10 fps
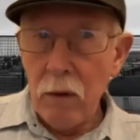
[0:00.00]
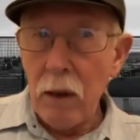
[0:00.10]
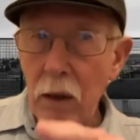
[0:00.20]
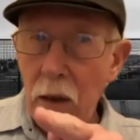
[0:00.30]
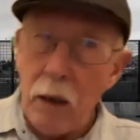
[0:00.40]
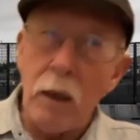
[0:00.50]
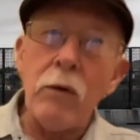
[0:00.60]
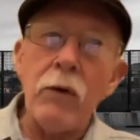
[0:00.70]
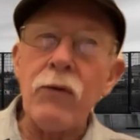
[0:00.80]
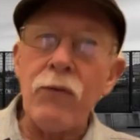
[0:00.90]
in
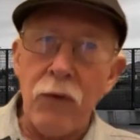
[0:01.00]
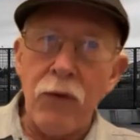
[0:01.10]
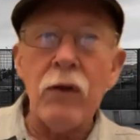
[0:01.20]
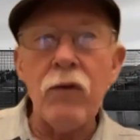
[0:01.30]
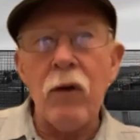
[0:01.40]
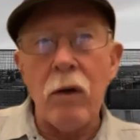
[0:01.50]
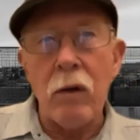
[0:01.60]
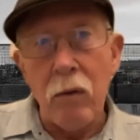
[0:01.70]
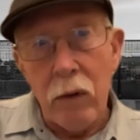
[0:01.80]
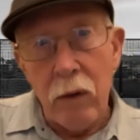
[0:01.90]
Congress for things that are
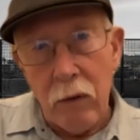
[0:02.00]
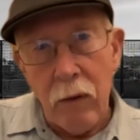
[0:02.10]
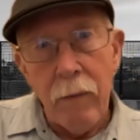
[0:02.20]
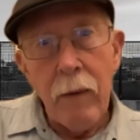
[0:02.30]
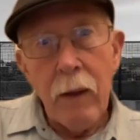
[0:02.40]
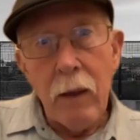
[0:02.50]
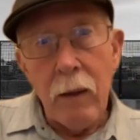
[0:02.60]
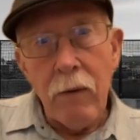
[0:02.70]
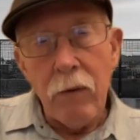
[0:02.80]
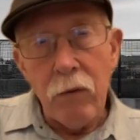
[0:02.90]
going
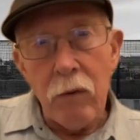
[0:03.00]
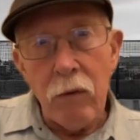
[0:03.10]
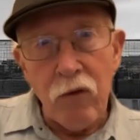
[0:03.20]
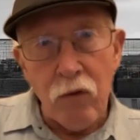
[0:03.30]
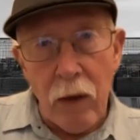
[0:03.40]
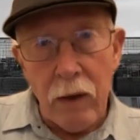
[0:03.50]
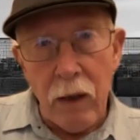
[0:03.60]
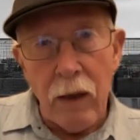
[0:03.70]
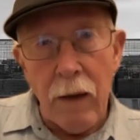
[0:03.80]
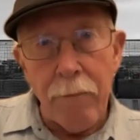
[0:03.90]
to
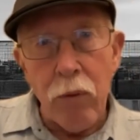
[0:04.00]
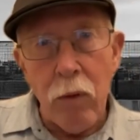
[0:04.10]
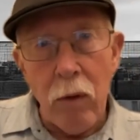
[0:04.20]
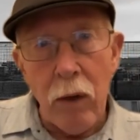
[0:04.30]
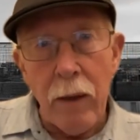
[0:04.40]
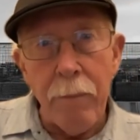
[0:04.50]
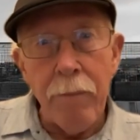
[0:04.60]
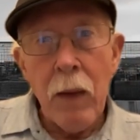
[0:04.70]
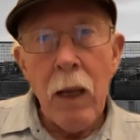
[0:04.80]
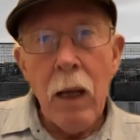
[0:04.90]
strengthen that program,